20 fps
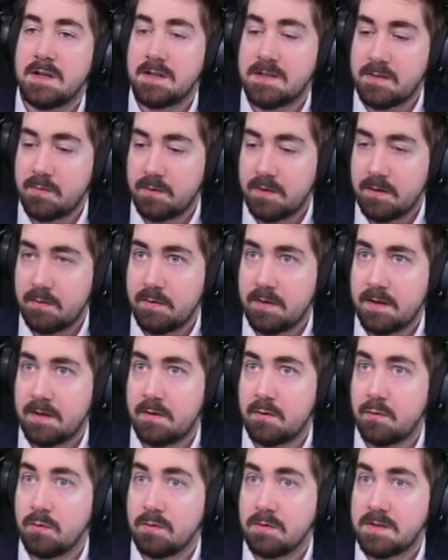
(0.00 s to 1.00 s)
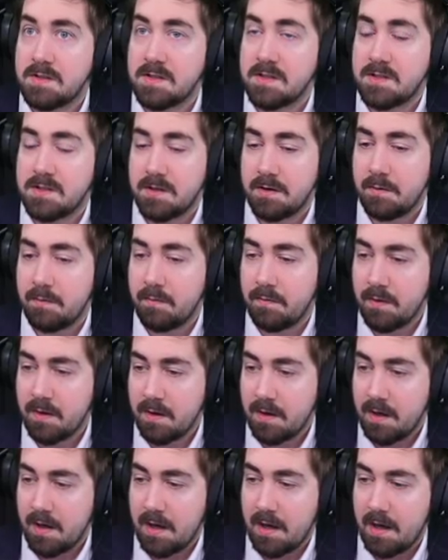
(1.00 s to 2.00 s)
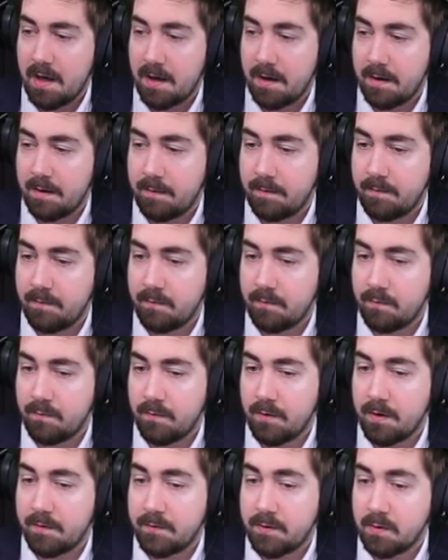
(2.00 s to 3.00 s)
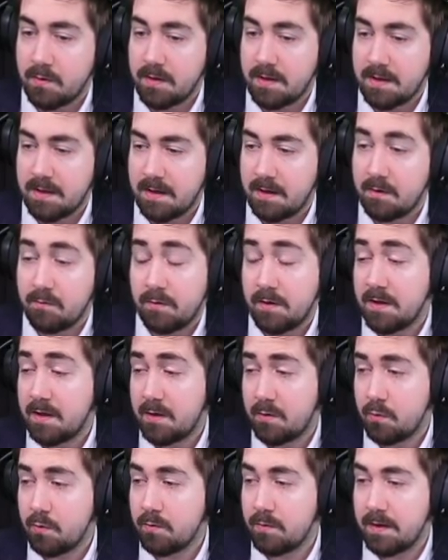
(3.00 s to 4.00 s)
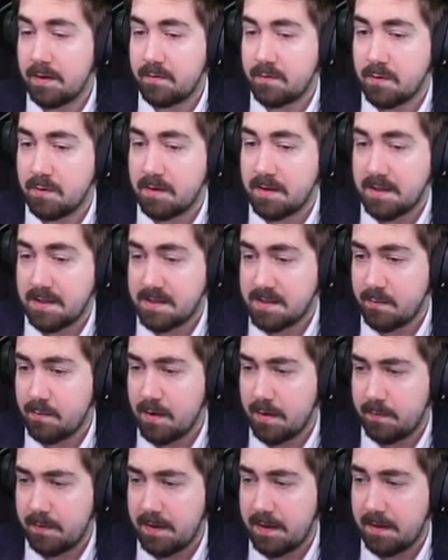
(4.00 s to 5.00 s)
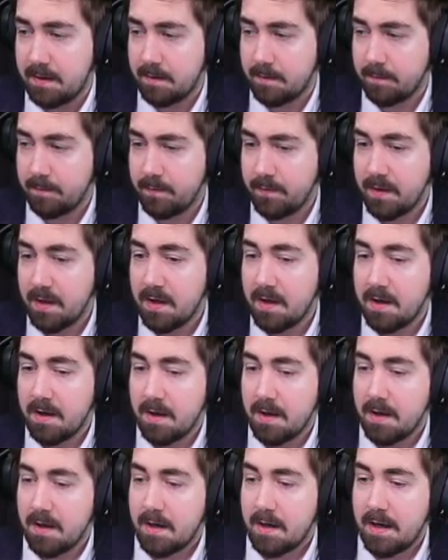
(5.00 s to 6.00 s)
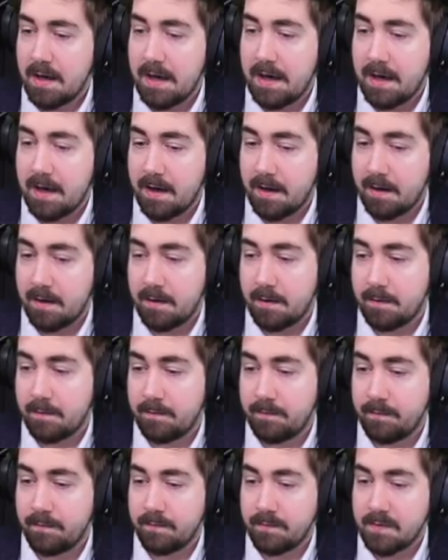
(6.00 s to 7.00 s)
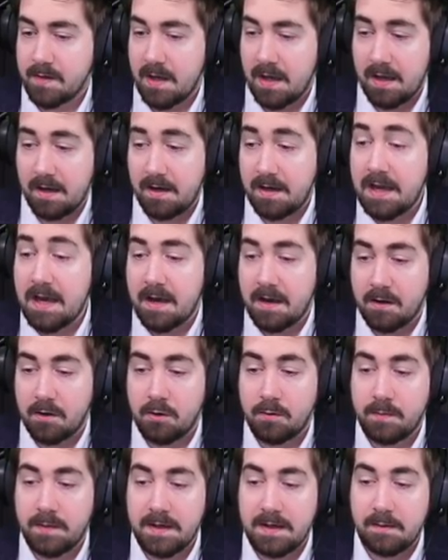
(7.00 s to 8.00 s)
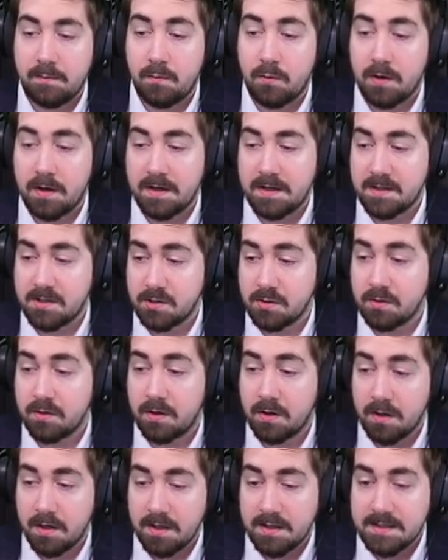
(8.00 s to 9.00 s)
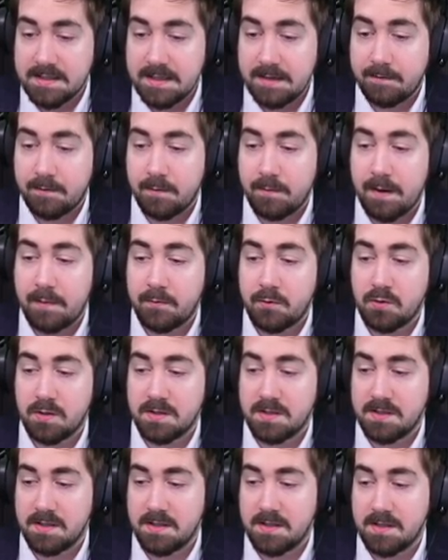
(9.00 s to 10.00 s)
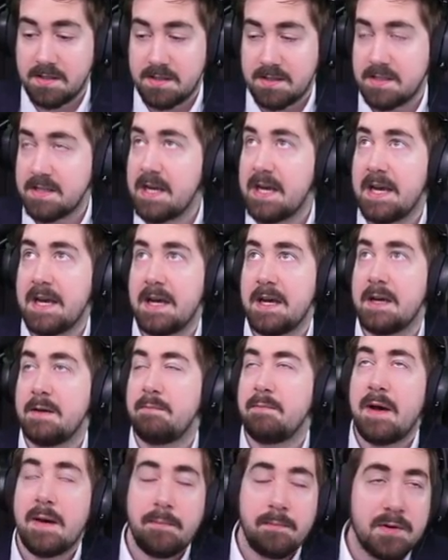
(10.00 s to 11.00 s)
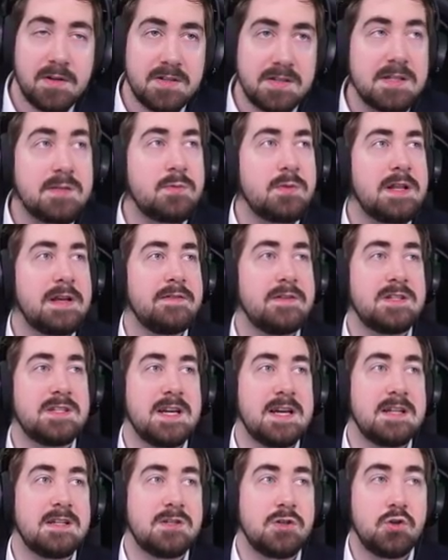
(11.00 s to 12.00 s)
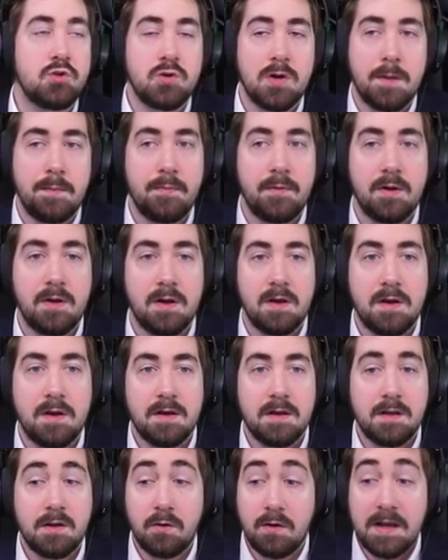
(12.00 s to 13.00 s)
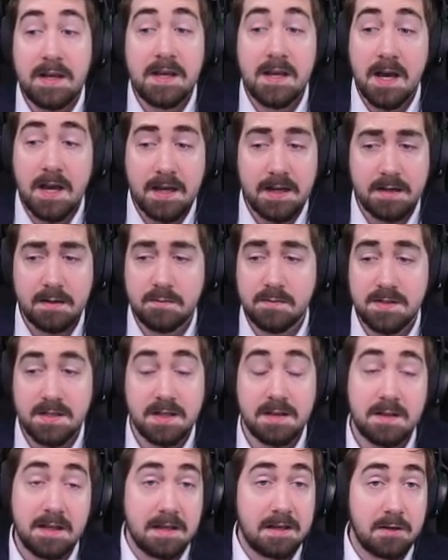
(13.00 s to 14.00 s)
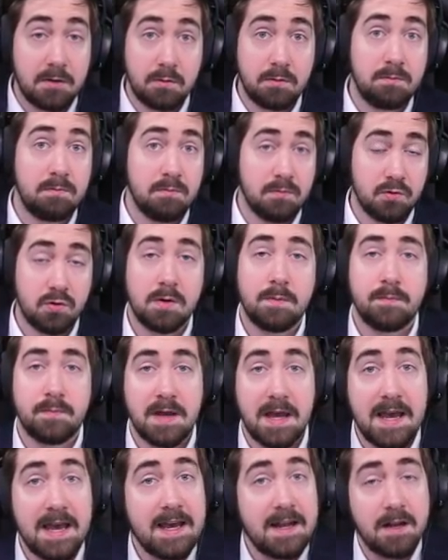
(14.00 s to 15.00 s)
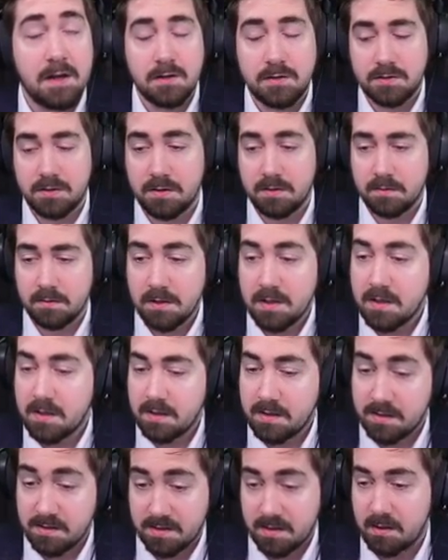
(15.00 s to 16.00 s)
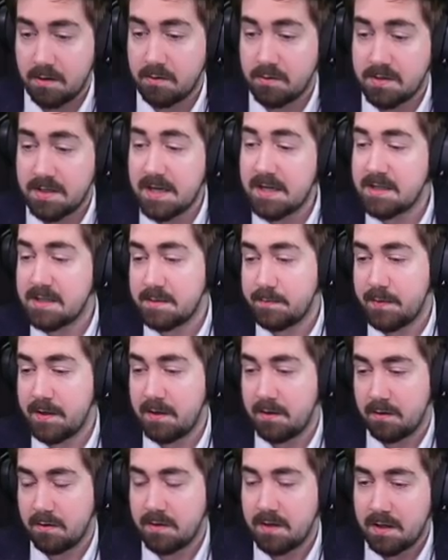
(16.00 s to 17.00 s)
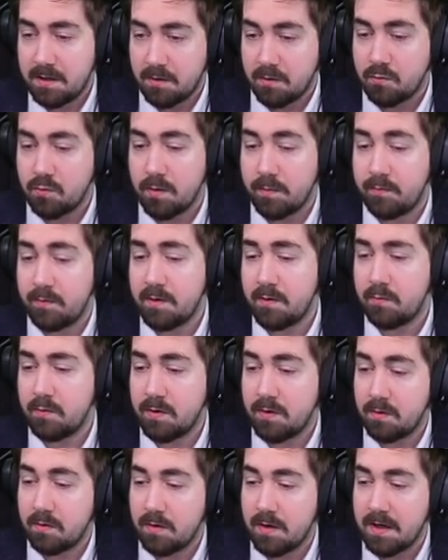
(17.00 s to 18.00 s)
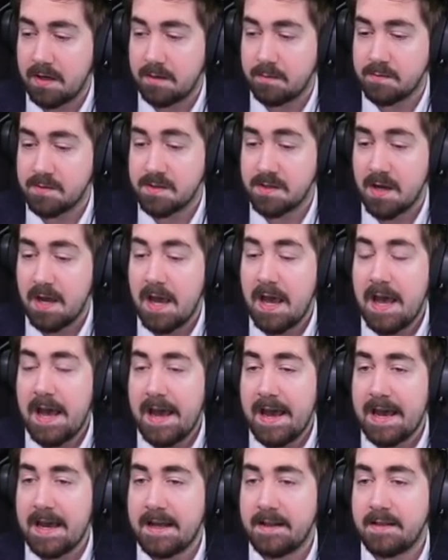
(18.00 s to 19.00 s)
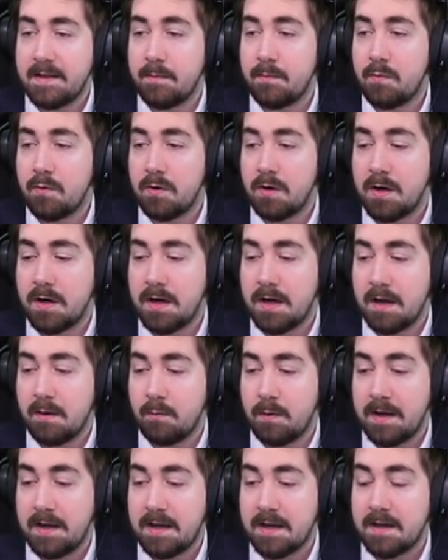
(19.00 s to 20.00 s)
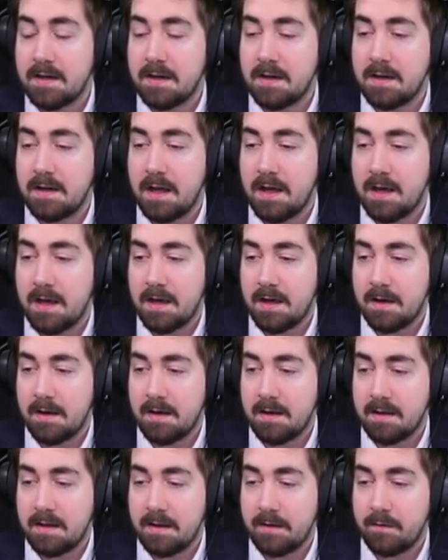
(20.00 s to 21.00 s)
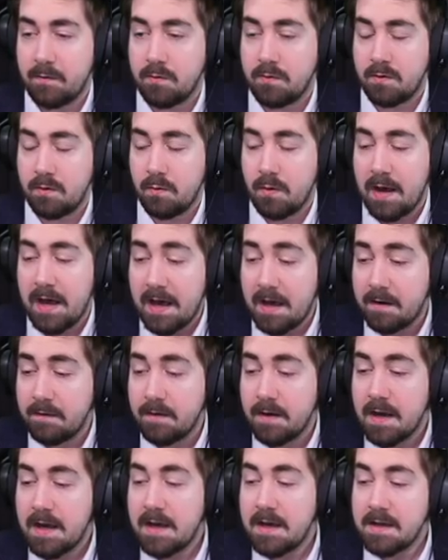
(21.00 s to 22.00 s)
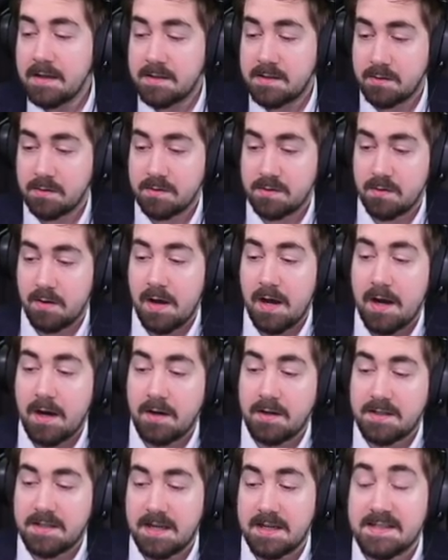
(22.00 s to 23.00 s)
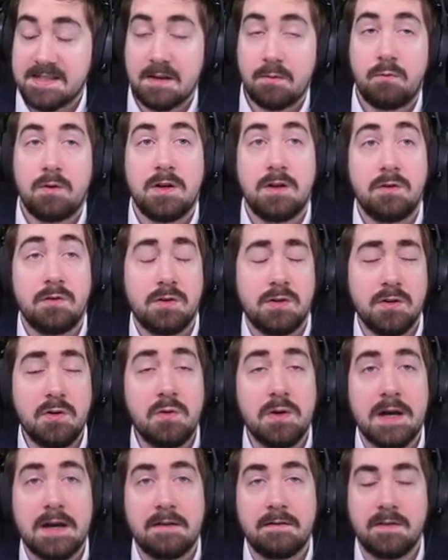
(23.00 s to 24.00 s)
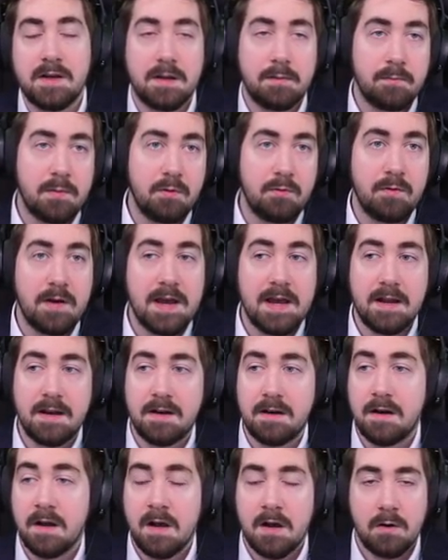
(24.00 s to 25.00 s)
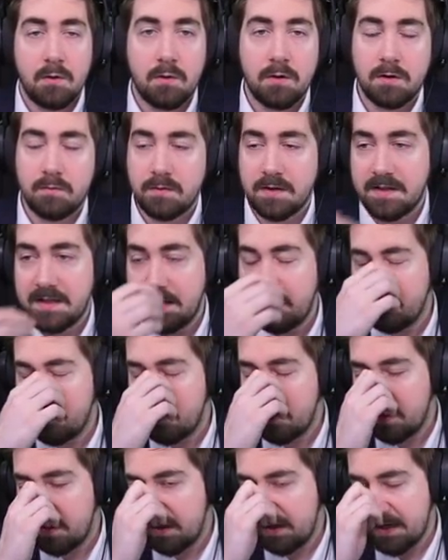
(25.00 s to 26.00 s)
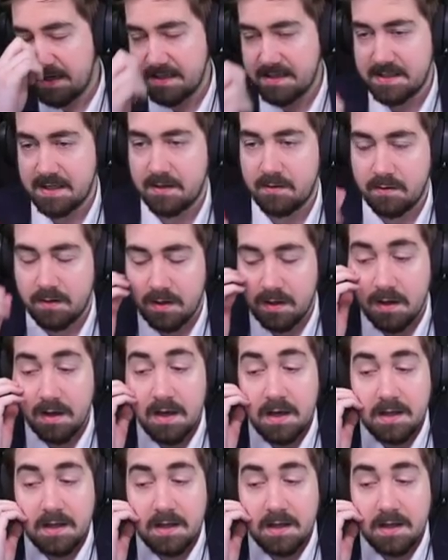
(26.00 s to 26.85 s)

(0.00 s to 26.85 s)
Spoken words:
it's a really, really cool system of doing a really cool way of doing things, in my opinion. And yeah, it'll be more additional currency for map drosses. Map bosses will have a chance to drop unique items, like they could drop a headhunter. That's a low chance, but you know, they could drop really, really good items. And the more awakened level you have, it's also a higher chance that when you do have like Baran or Redeemer, etc.,